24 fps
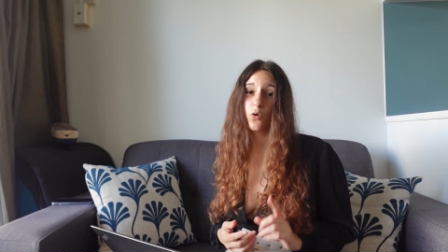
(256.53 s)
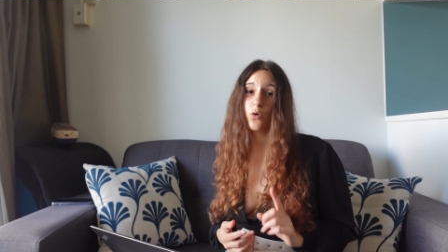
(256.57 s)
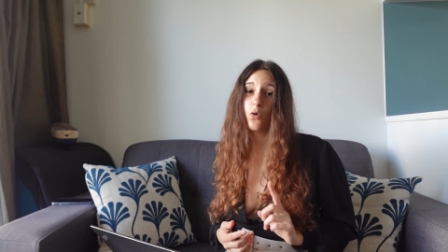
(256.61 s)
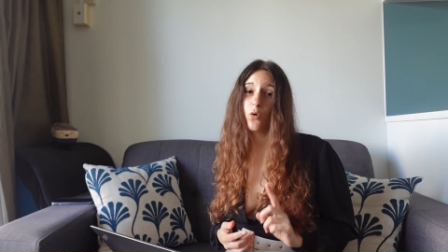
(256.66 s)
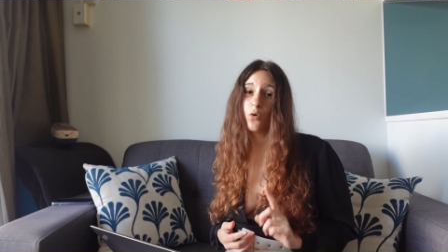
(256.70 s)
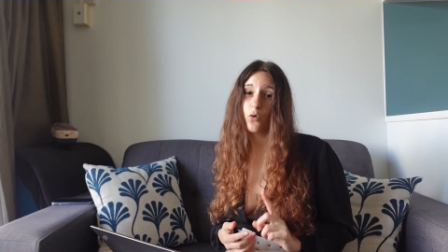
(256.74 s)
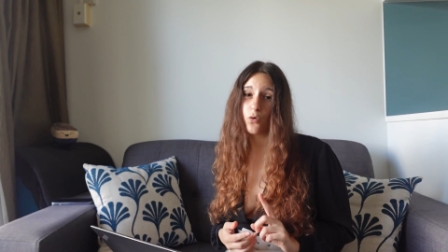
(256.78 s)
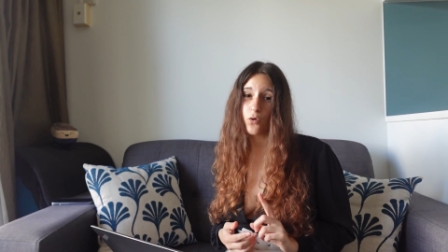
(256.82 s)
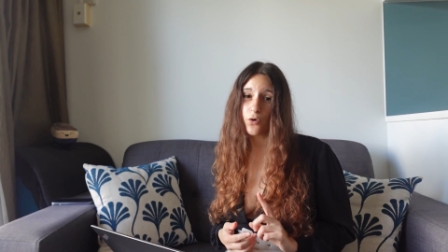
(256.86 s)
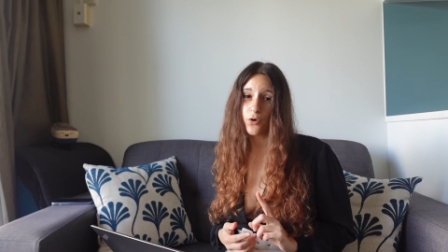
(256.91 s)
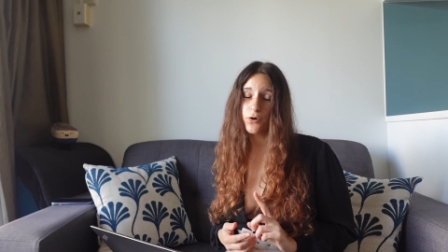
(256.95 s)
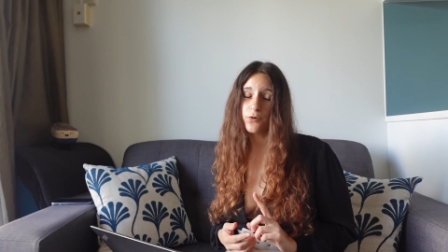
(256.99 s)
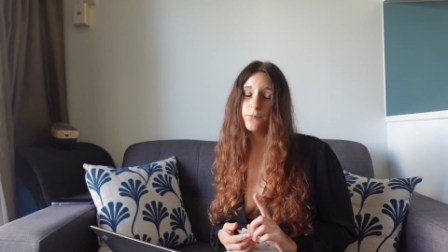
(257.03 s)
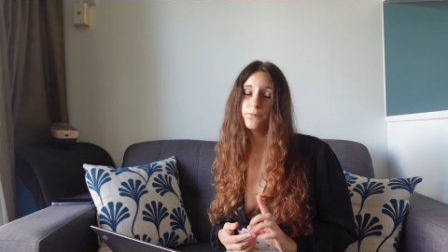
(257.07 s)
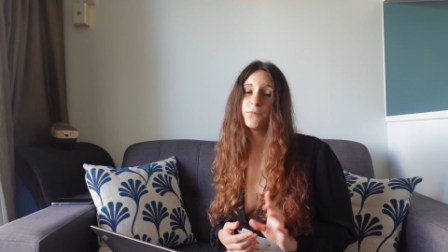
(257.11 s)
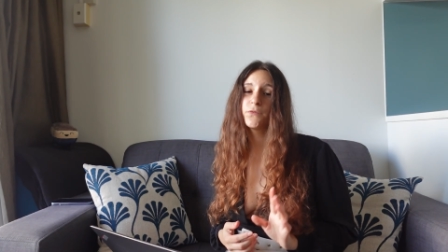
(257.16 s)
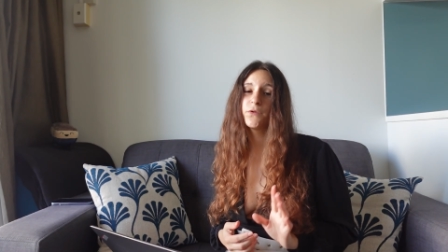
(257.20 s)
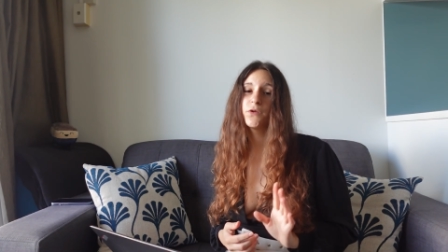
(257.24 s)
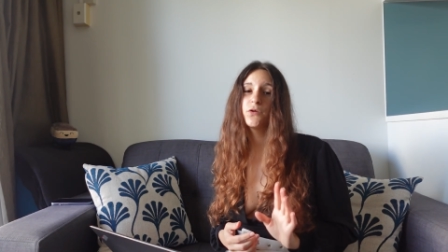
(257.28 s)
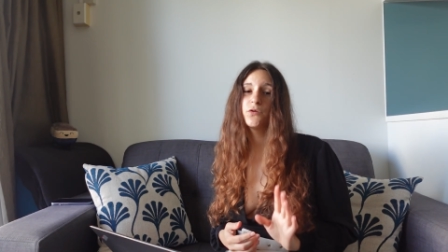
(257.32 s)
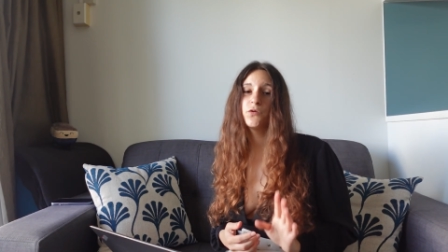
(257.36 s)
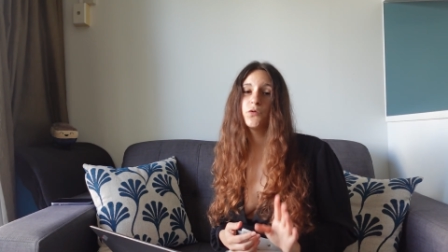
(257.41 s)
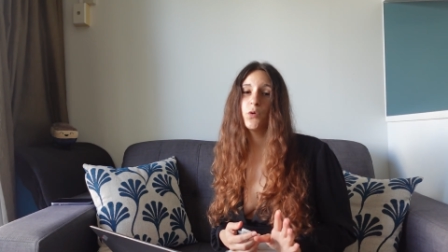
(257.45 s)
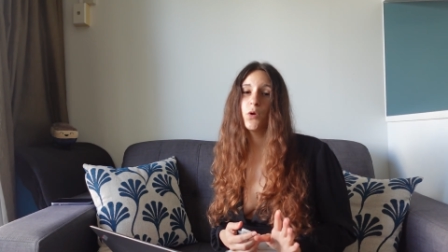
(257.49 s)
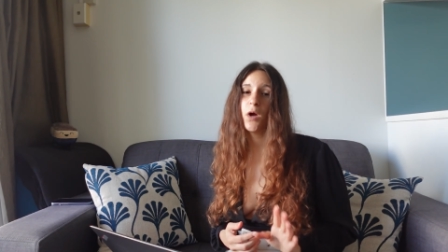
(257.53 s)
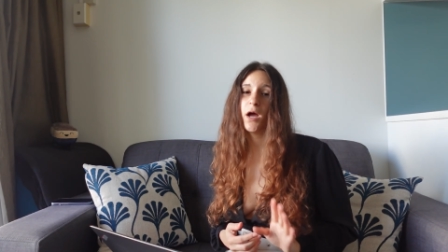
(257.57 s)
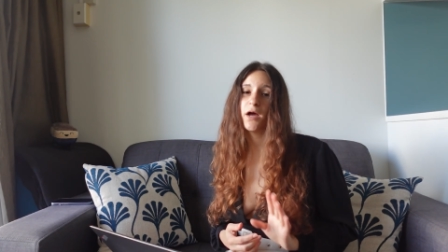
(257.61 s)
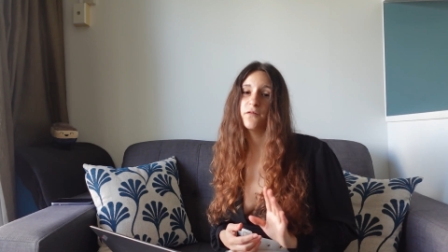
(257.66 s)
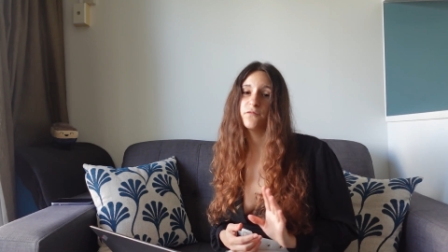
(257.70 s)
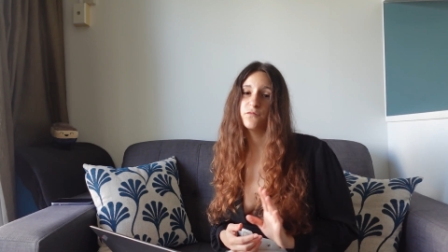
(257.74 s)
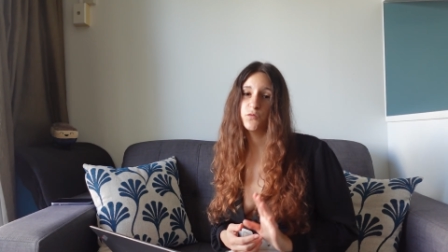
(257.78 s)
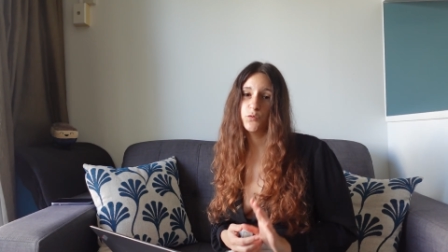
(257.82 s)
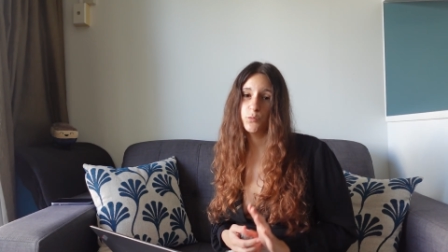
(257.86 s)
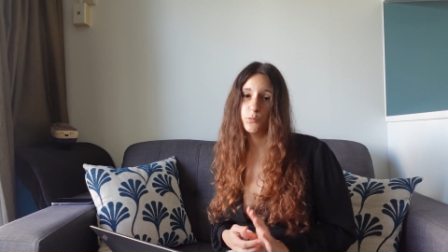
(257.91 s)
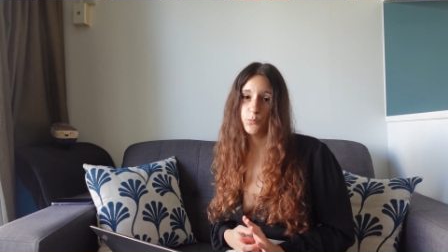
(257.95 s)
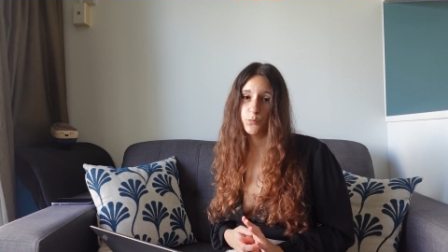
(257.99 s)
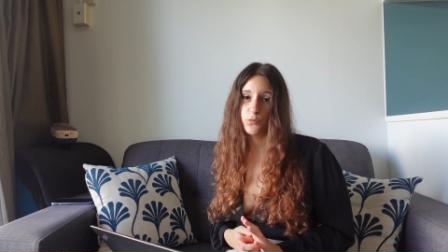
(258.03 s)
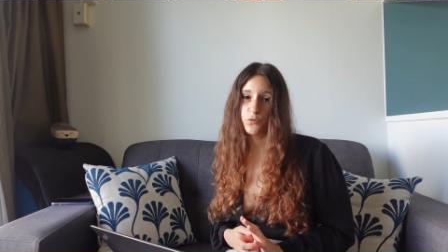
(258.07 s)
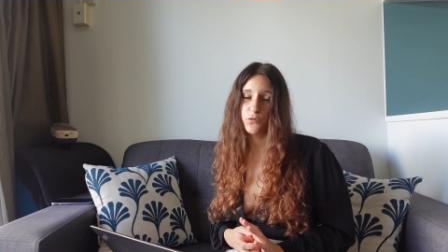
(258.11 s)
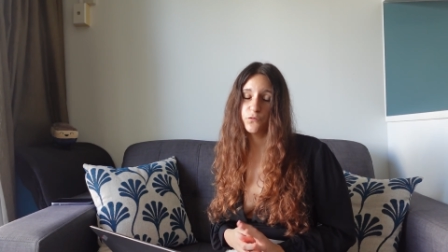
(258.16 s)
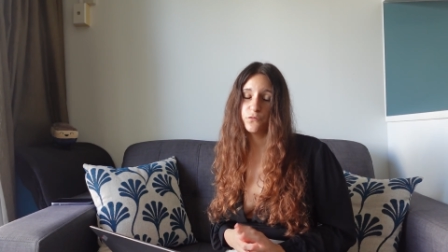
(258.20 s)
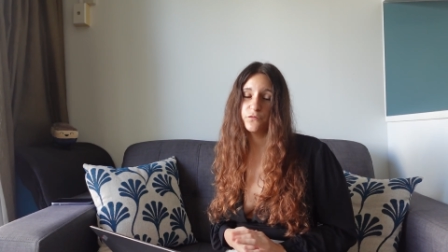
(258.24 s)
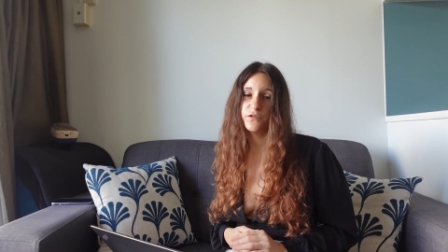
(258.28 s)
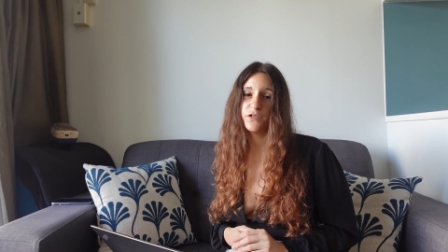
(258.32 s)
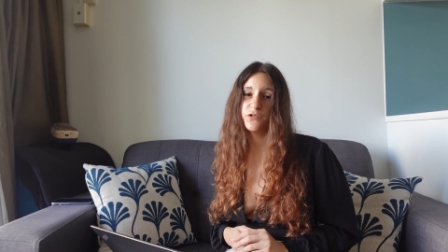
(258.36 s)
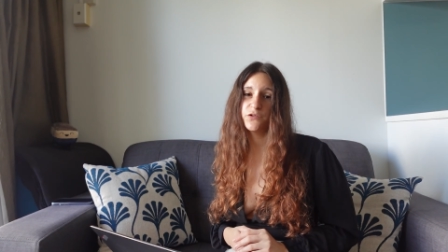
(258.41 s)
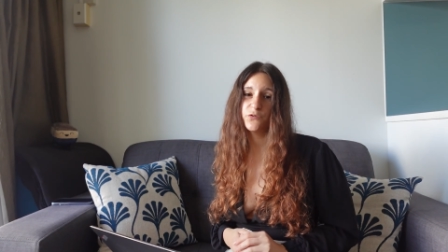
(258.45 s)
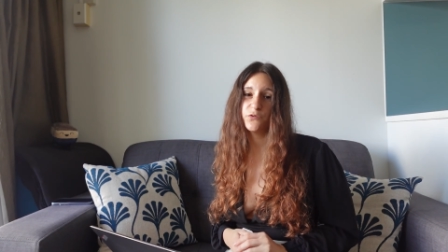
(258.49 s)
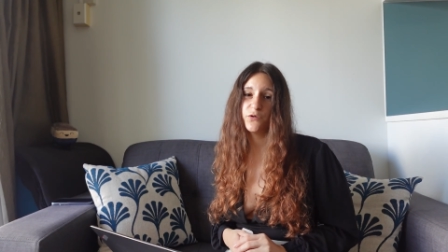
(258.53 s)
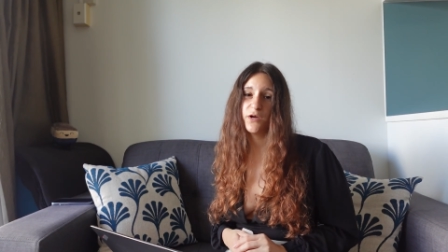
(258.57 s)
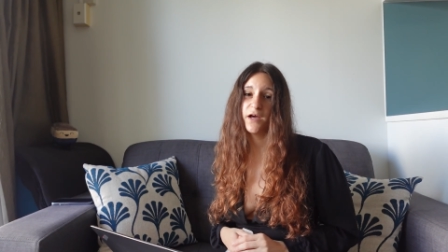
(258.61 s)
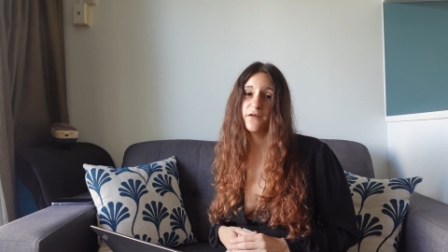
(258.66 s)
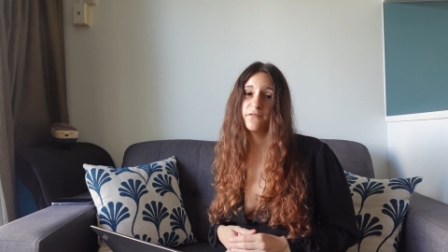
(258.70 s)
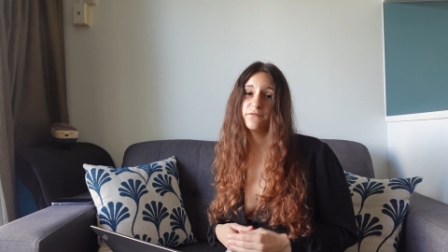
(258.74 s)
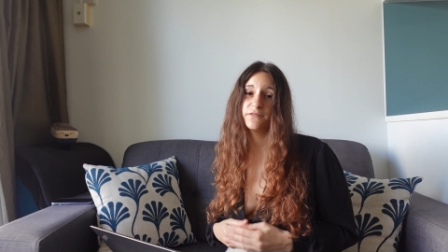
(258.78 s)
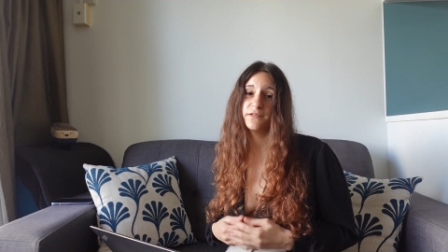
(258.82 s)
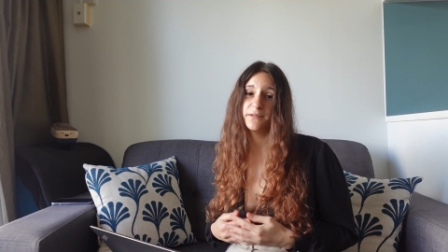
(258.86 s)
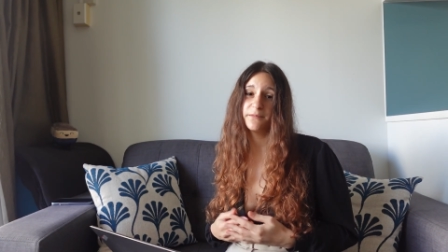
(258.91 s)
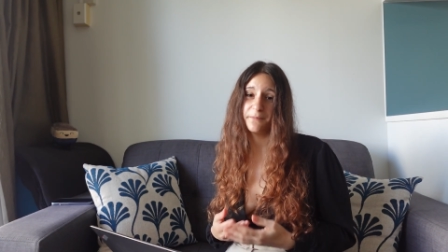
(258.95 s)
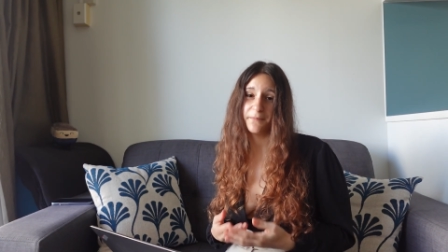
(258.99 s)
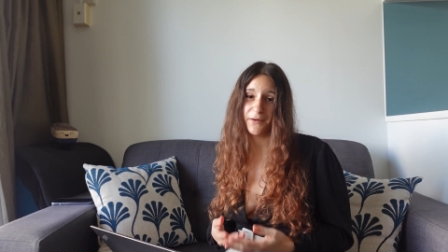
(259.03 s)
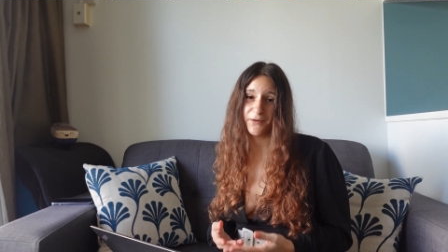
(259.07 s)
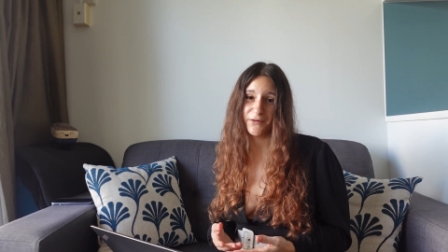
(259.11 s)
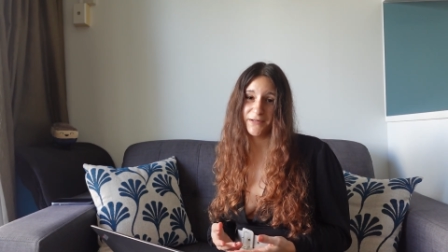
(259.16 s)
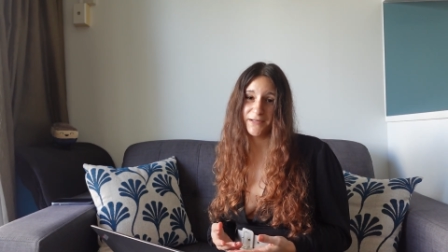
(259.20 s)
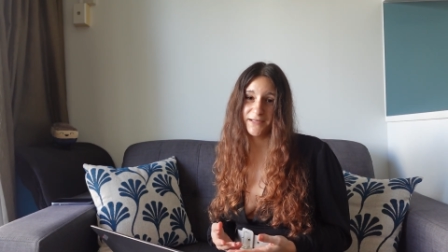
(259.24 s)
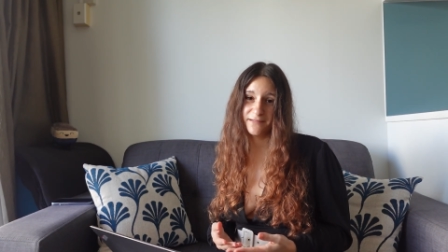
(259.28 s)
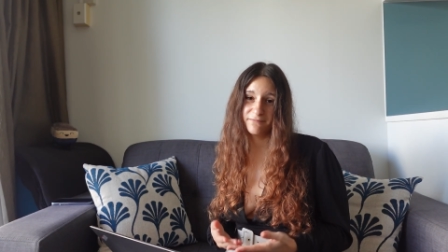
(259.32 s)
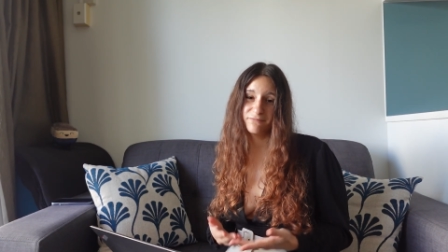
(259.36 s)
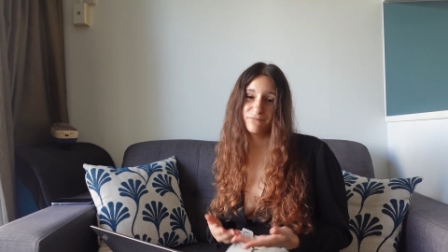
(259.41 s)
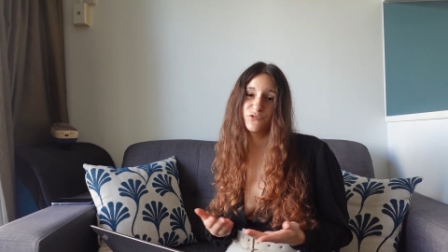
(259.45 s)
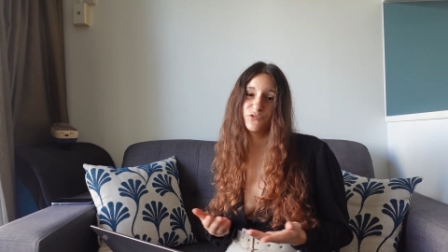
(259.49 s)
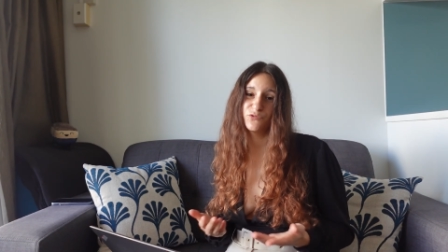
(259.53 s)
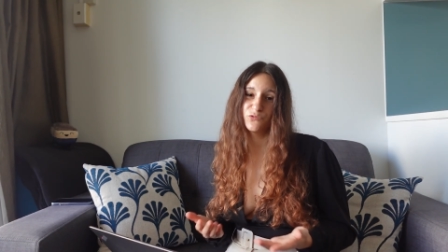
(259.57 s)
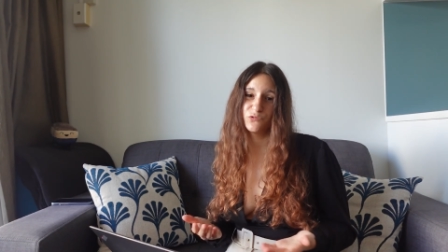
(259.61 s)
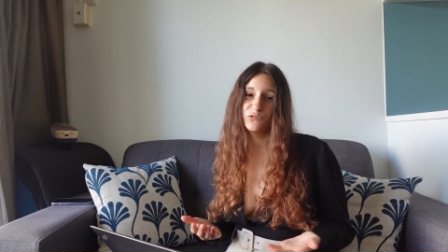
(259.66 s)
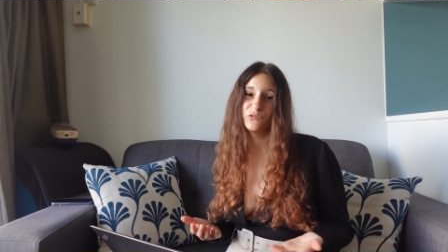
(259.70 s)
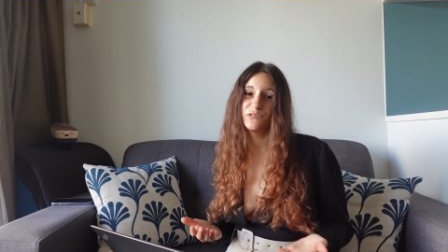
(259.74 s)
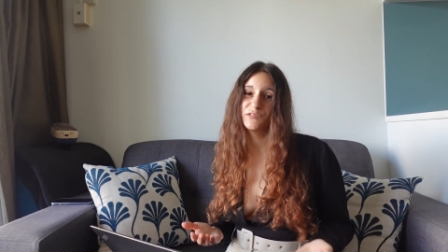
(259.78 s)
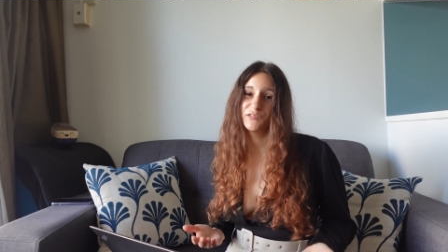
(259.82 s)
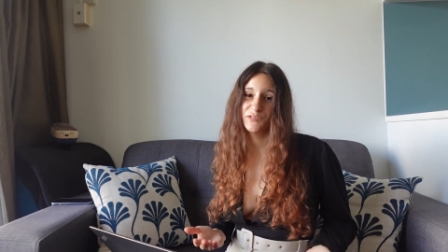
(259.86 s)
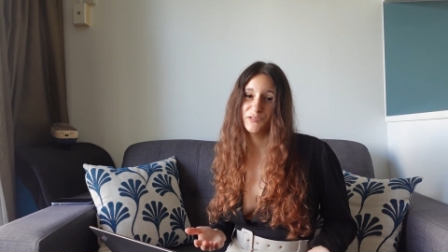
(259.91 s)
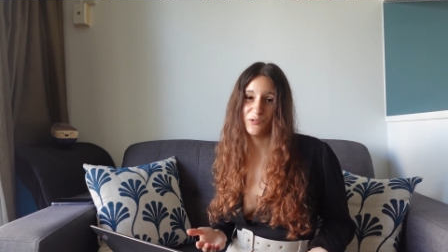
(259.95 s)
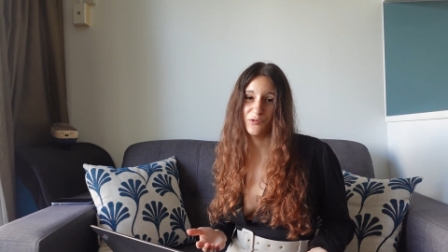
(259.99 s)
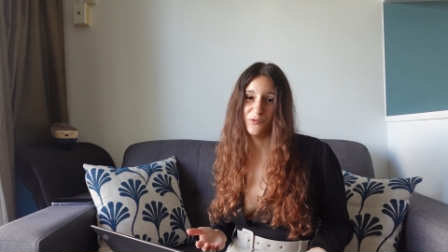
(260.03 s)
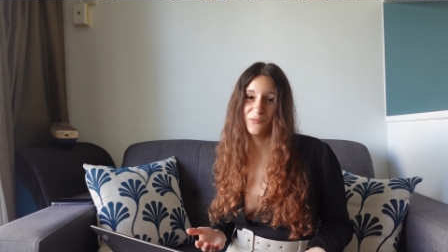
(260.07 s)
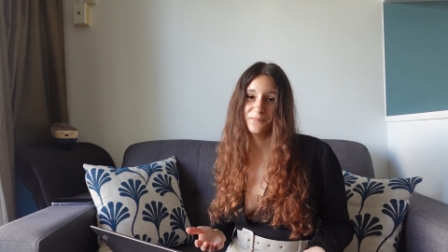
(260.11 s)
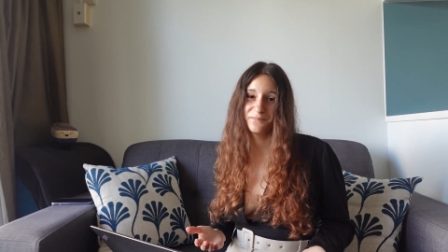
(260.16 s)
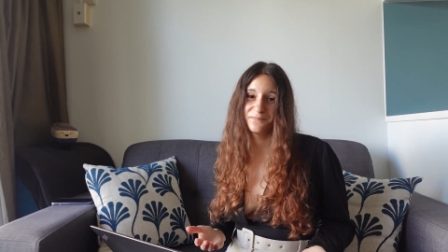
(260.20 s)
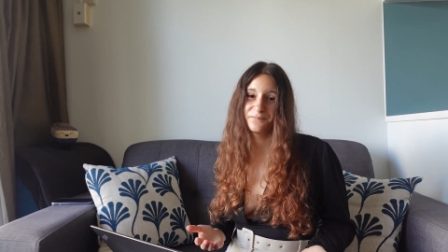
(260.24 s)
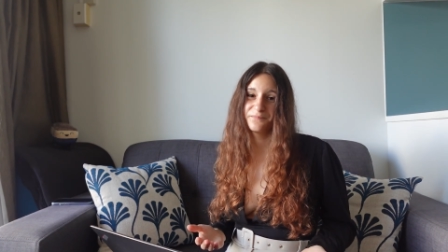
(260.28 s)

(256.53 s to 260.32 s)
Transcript: or you have to prove that you have the money to do so.